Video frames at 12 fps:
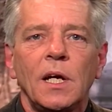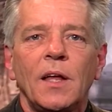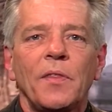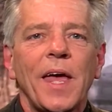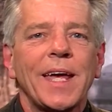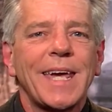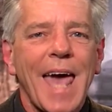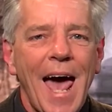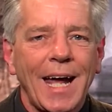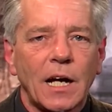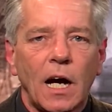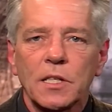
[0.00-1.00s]
They
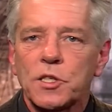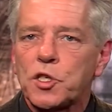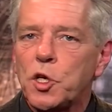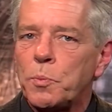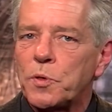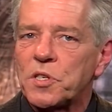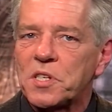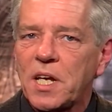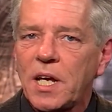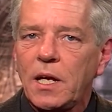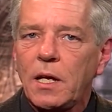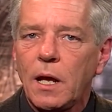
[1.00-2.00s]
cannot
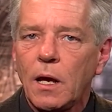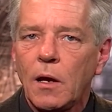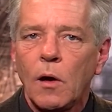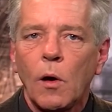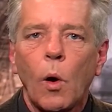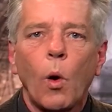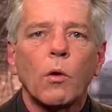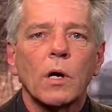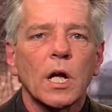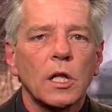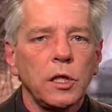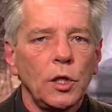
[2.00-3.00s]
supersede or
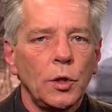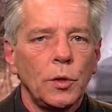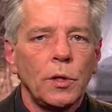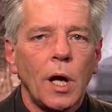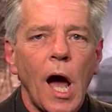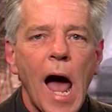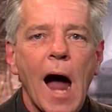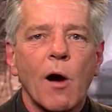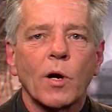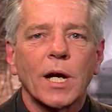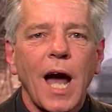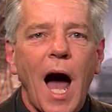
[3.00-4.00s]
occlude
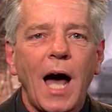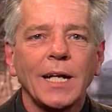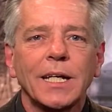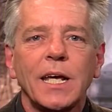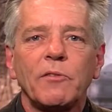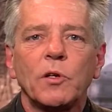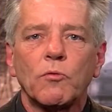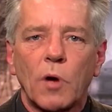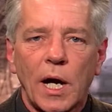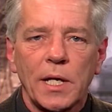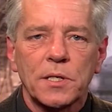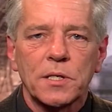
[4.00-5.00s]
our God-given
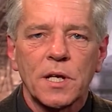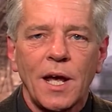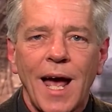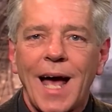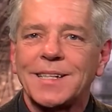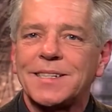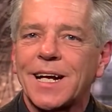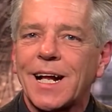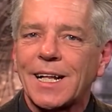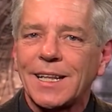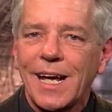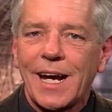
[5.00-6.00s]
rights as
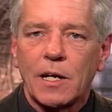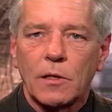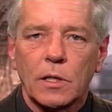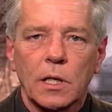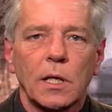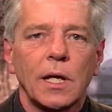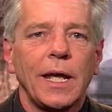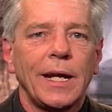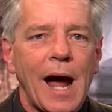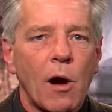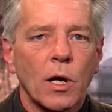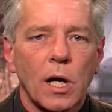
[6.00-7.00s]
declared in
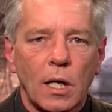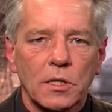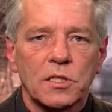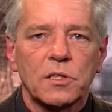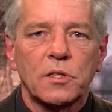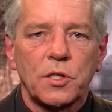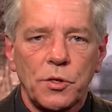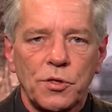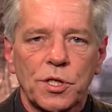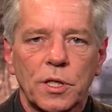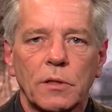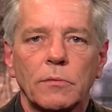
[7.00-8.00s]
our Constitution.